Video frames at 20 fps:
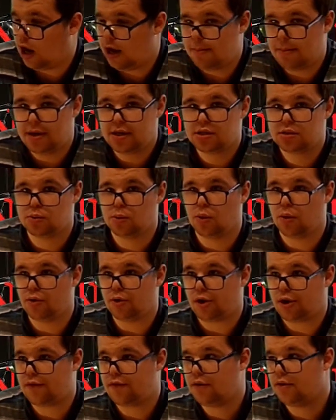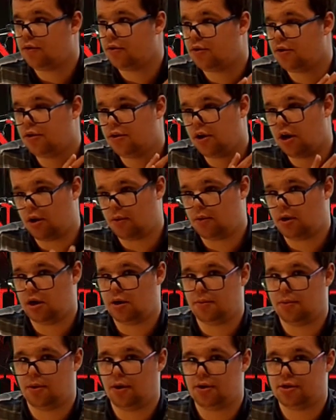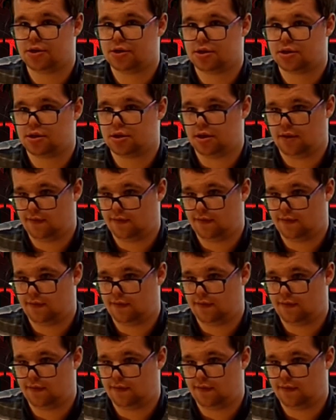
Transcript: I must warn you, if you do not want to watch